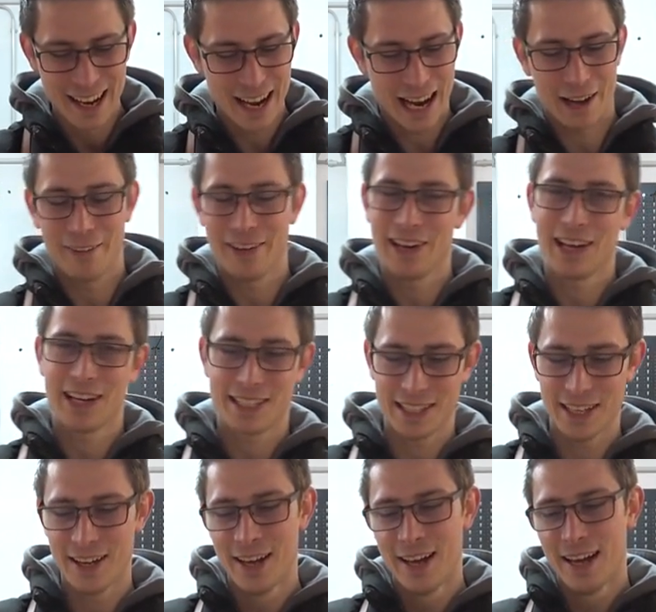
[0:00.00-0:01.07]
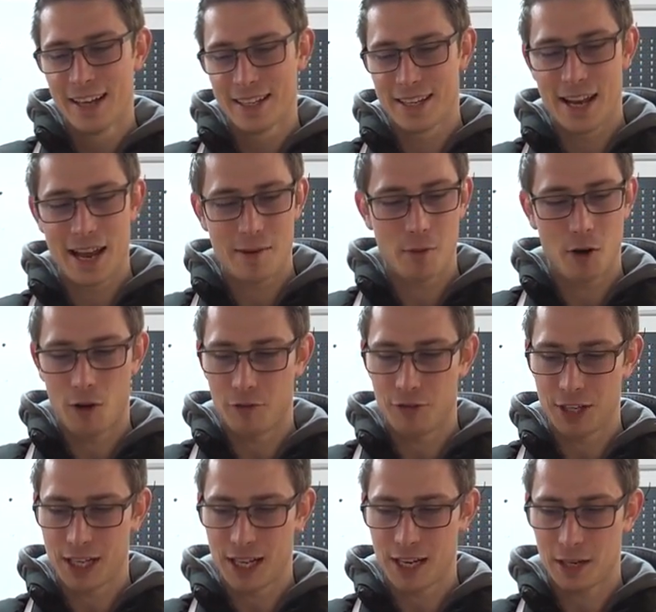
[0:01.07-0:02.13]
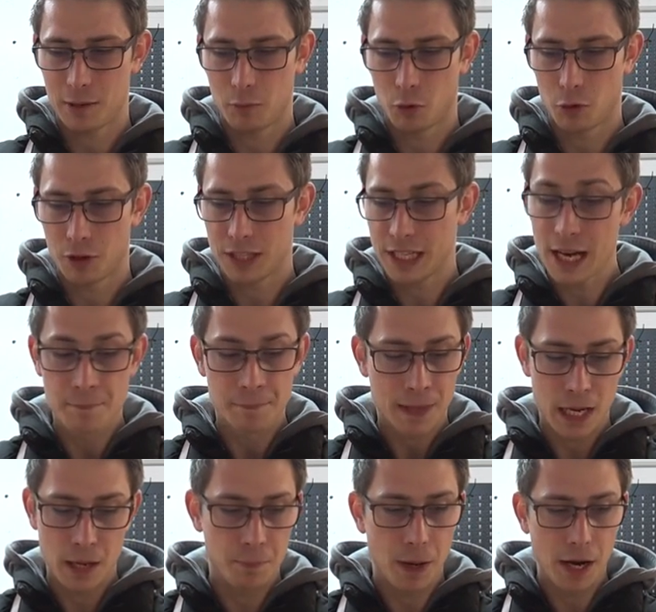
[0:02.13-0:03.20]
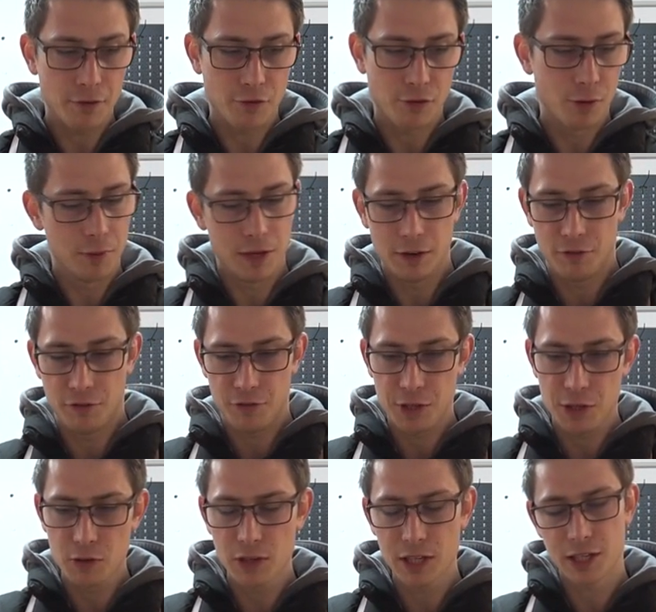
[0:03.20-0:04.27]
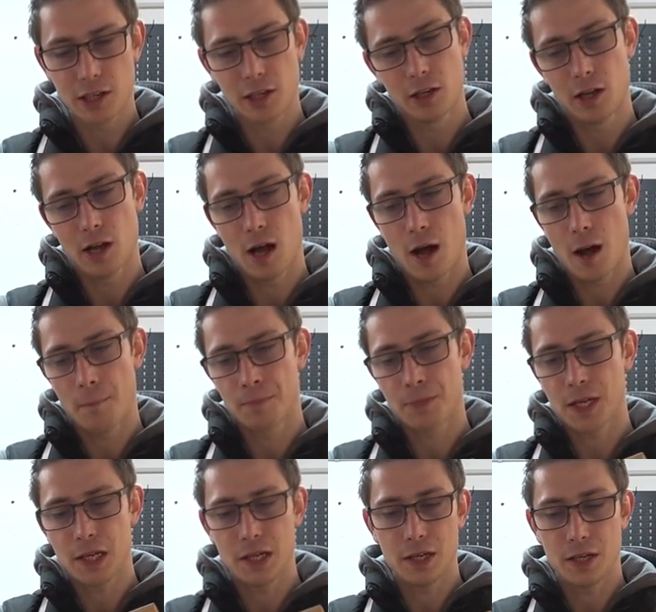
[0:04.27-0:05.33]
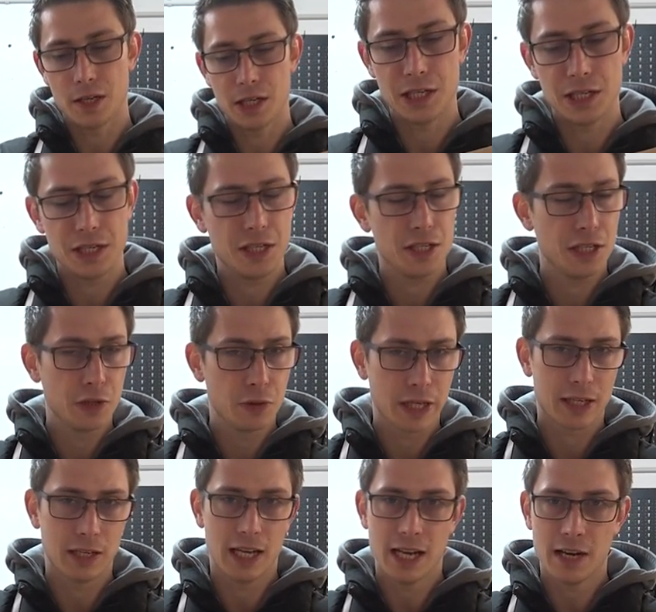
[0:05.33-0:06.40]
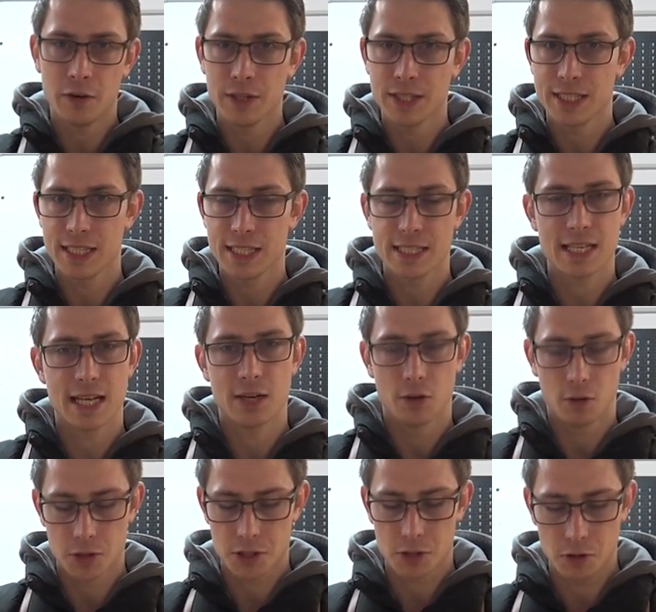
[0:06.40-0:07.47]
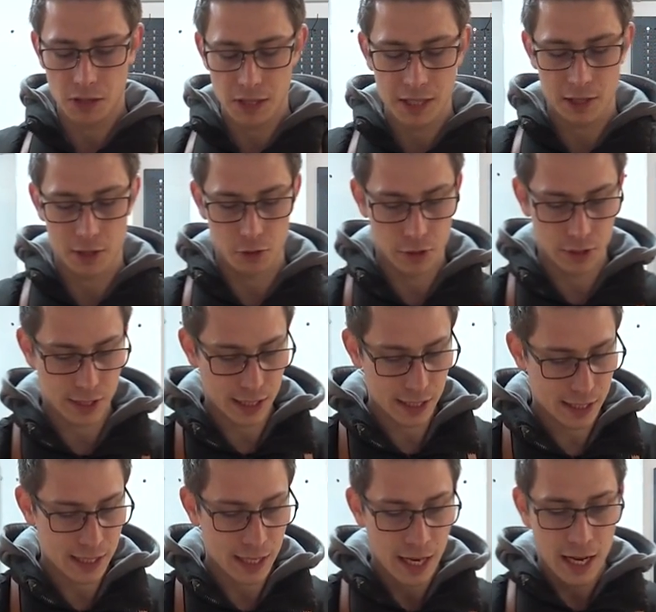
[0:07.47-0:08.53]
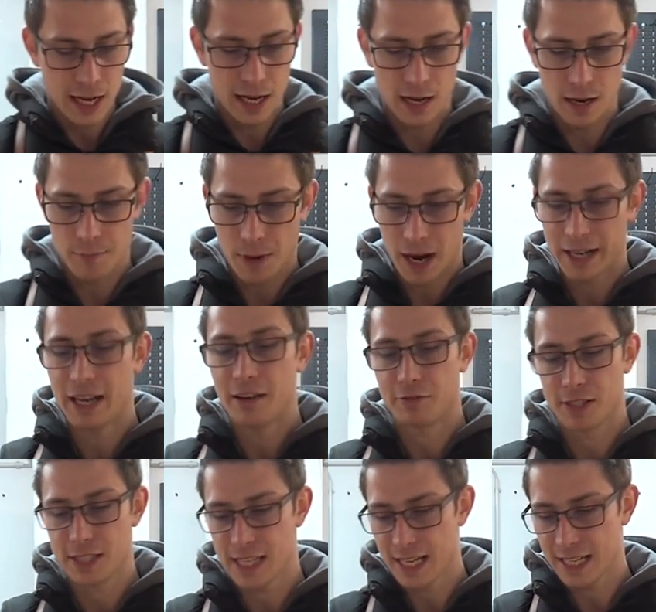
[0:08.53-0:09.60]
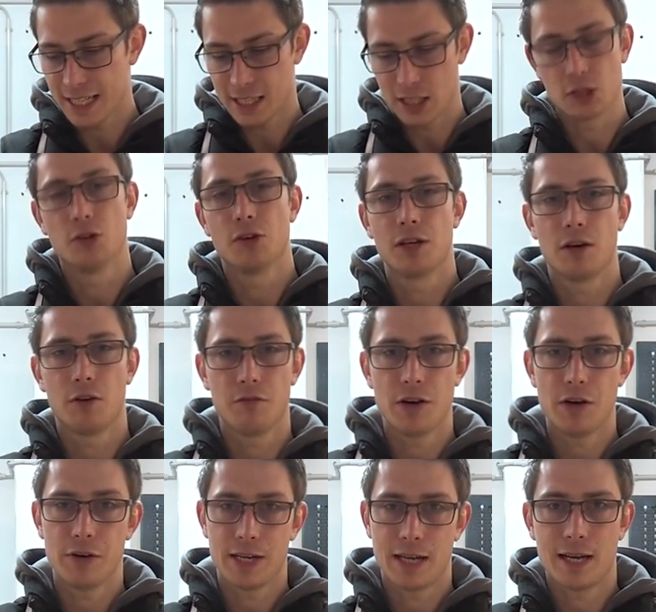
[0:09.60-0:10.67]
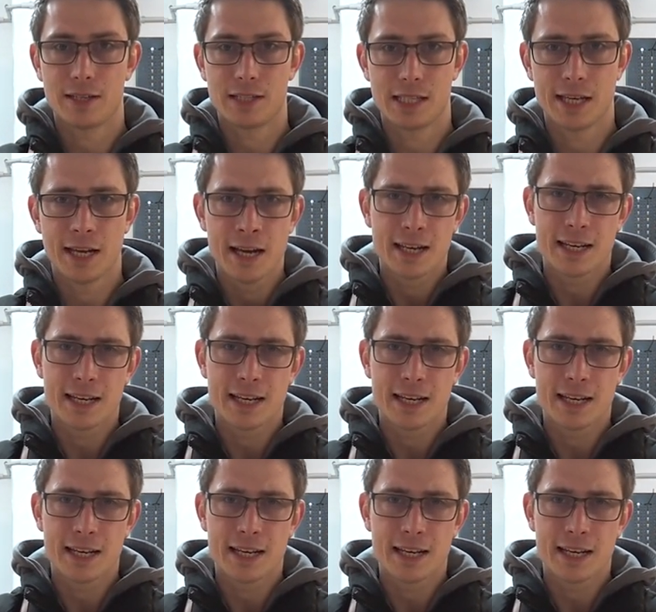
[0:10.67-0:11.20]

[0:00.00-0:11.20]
I really like the, the name of the cutting board. Yeah, apart from a few little um, irregularities and also inaccuracies, um, I have to say that it turned out very nicely.